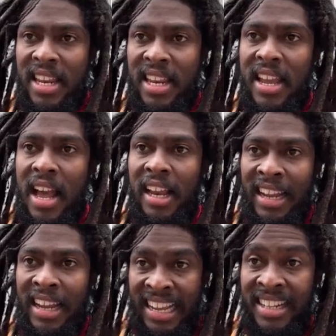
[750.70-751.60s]
Haiti
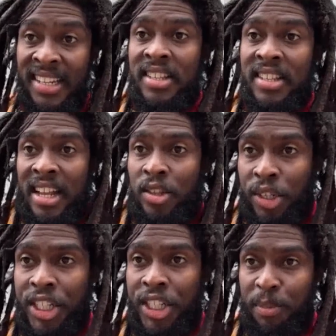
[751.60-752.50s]
like a
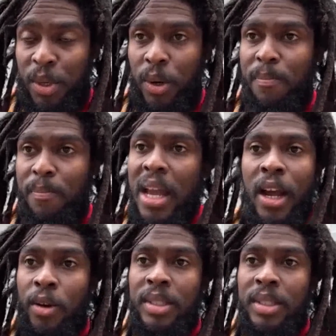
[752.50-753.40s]
dictatorship.
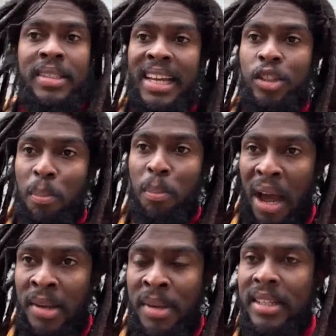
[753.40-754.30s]
Because there's no
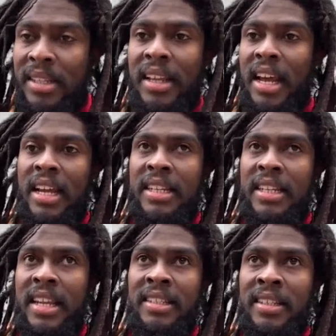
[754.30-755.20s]
parliament.
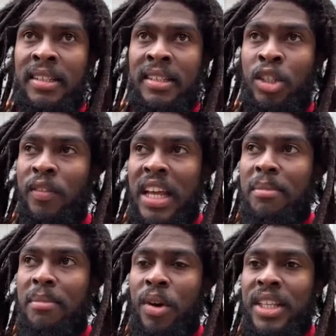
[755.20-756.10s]
They,
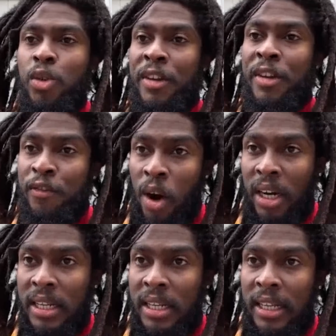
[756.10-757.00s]
Jovenel Moïse
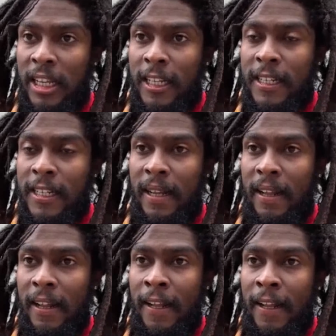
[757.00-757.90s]
revoked,
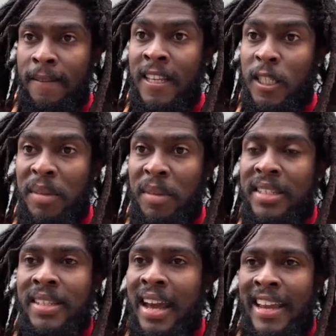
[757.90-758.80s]

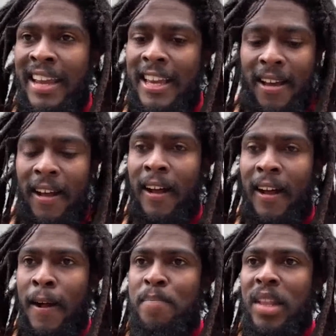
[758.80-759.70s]
dismissed like
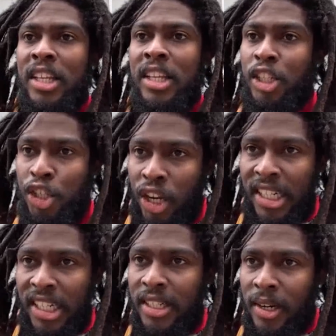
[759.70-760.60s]
the
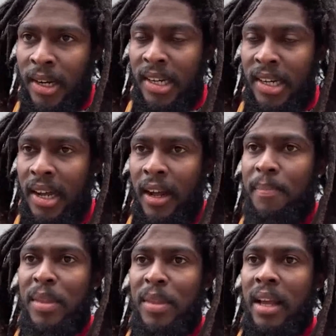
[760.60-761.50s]
judge and
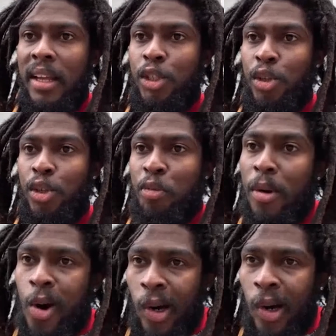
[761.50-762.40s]
the
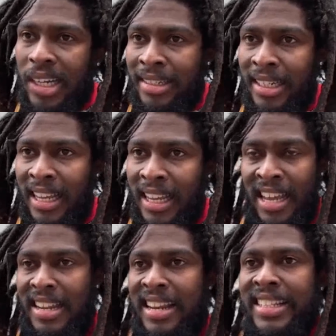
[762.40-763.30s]
Supreme Court,
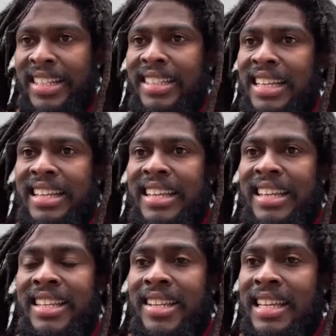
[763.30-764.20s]
and it is
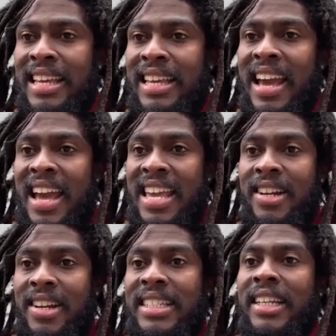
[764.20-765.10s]

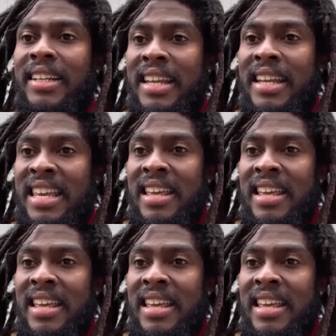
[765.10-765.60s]
he doesn't